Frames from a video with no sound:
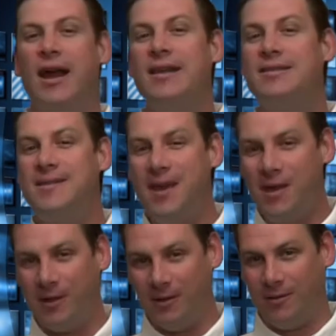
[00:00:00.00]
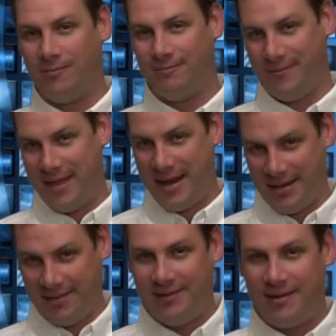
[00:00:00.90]
until, that
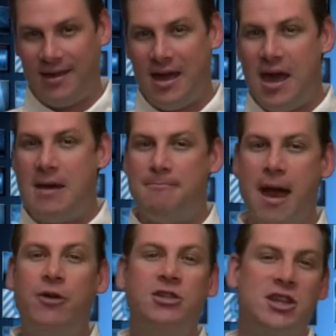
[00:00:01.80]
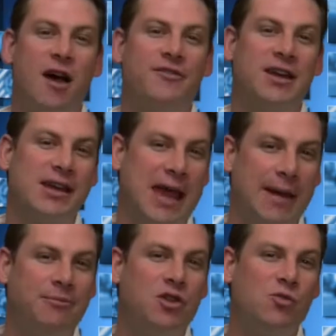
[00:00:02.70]
is, Microsoft
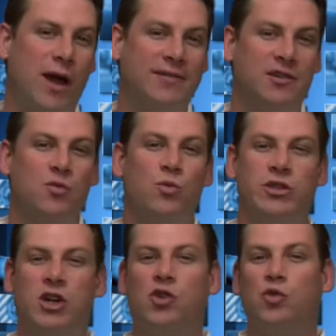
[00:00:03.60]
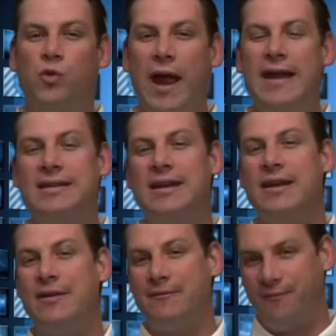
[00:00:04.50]
came to the rescue with a great
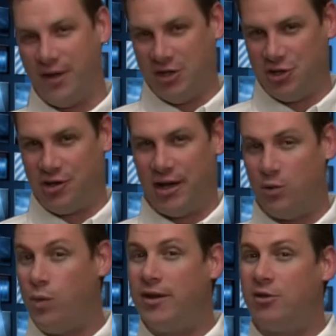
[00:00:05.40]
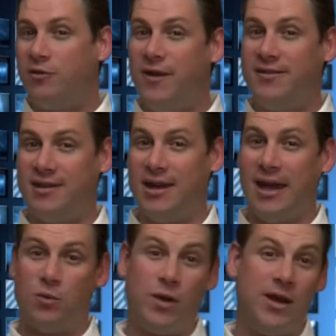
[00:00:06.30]
feature in Windows Vista
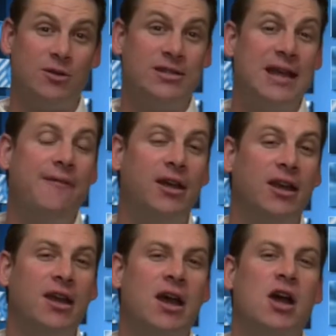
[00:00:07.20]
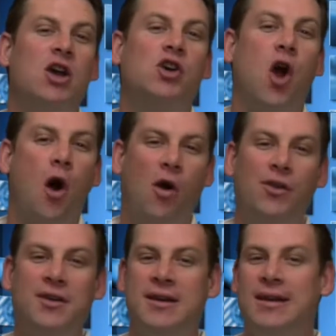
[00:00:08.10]
and Windows 7
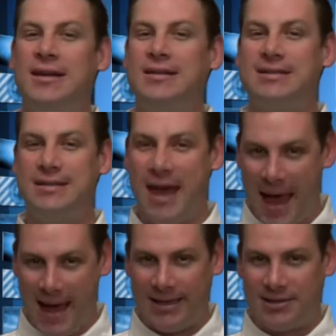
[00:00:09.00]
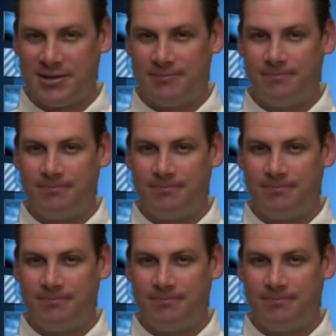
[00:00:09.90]
called tags.